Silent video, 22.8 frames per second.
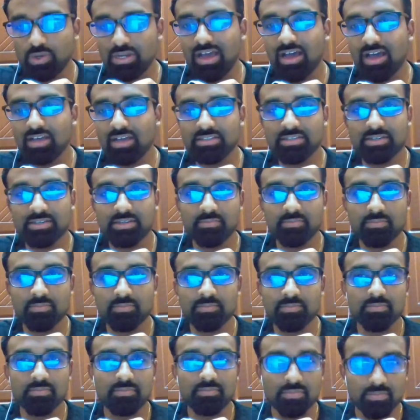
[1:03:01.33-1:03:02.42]
uh,
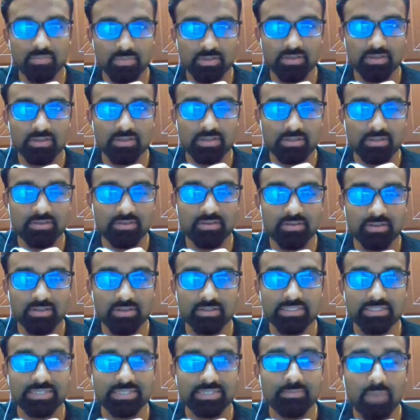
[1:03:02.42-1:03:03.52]
demand?
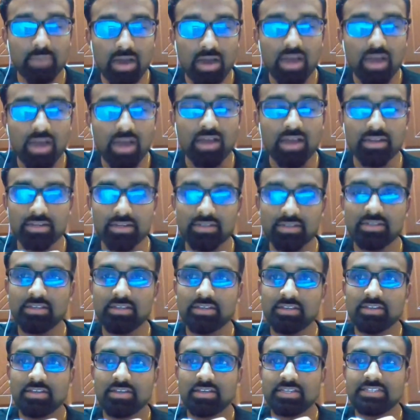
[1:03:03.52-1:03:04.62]
Is there a demand for a
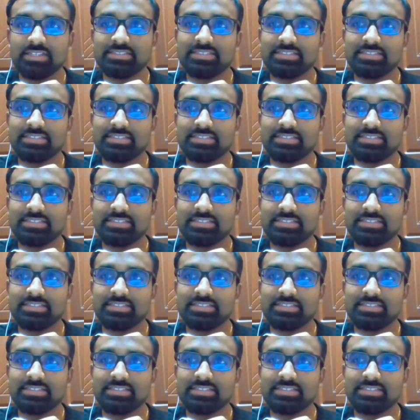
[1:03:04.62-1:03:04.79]
lawyer